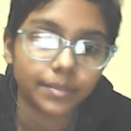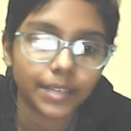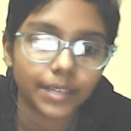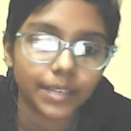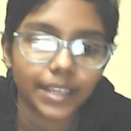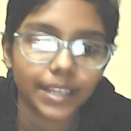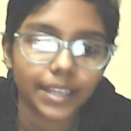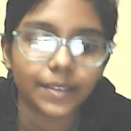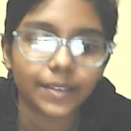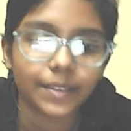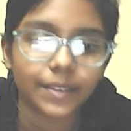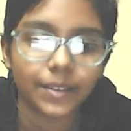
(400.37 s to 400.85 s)

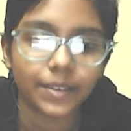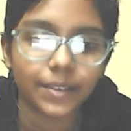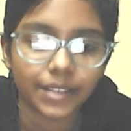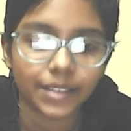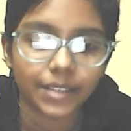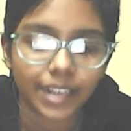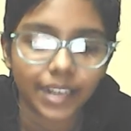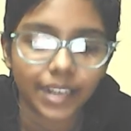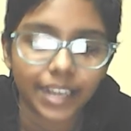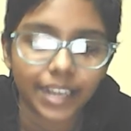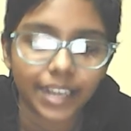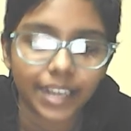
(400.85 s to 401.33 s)

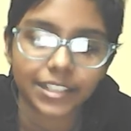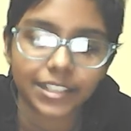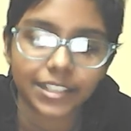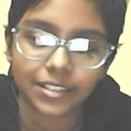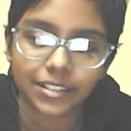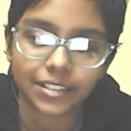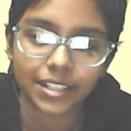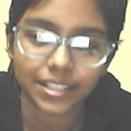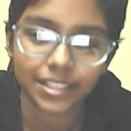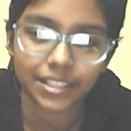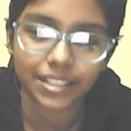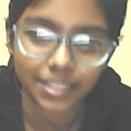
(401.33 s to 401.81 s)

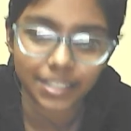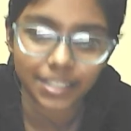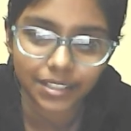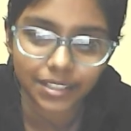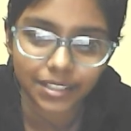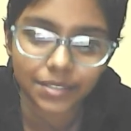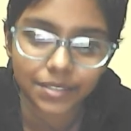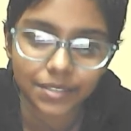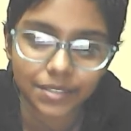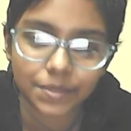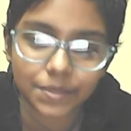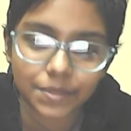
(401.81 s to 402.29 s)
Congratulations to
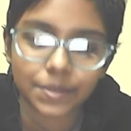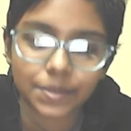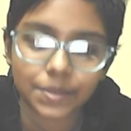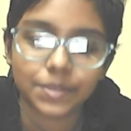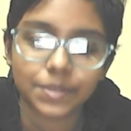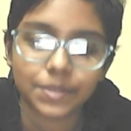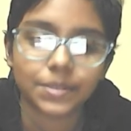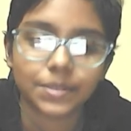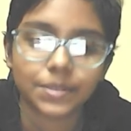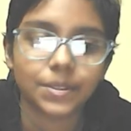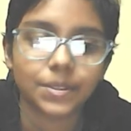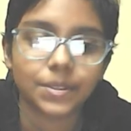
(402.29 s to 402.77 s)
those who
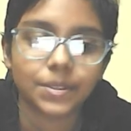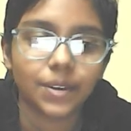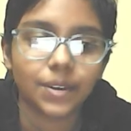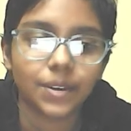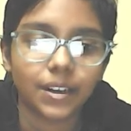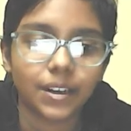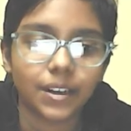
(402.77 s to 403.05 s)
got